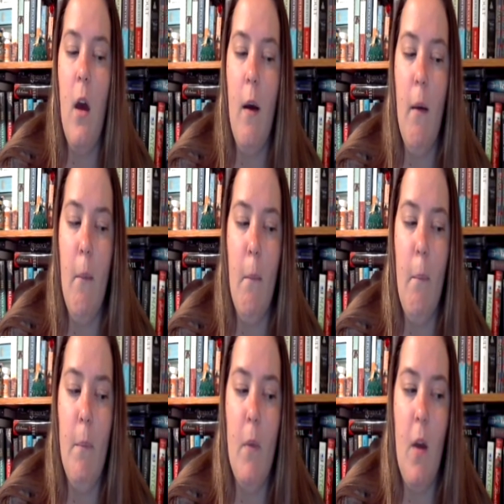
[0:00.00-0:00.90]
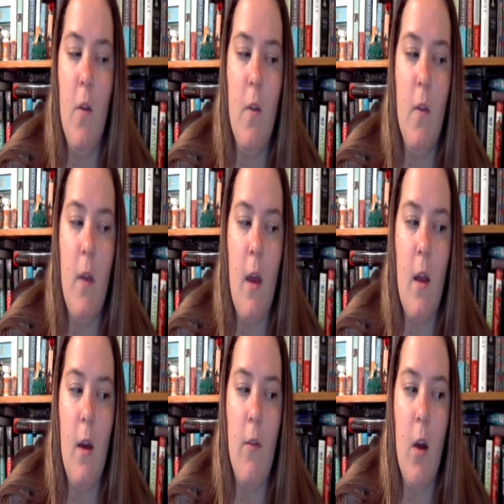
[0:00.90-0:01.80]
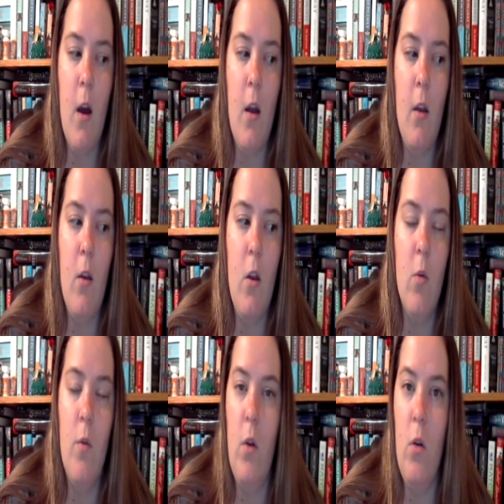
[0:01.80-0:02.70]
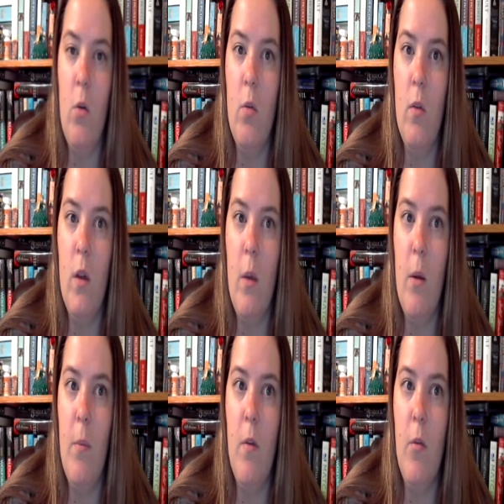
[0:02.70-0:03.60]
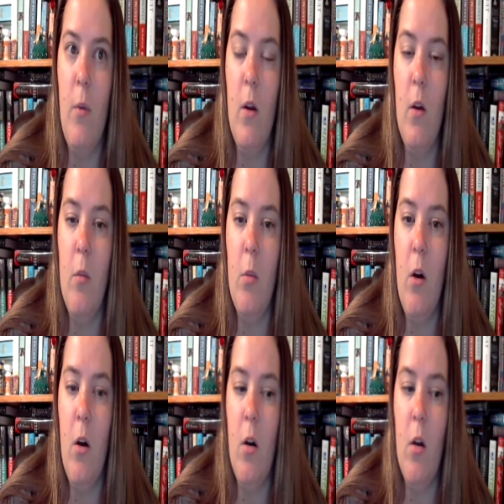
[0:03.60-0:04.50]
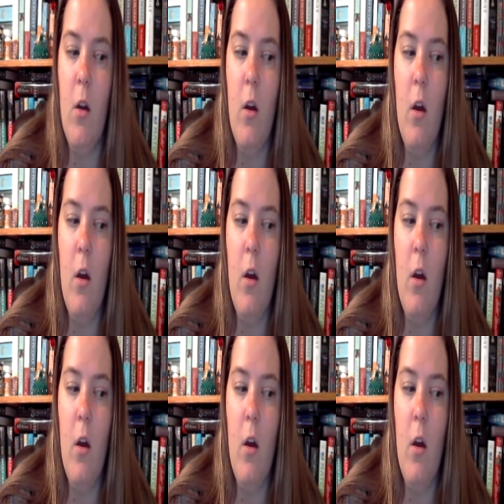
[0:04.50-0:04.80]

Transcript: Other than that, I've got new reviews coming up this week on the blog.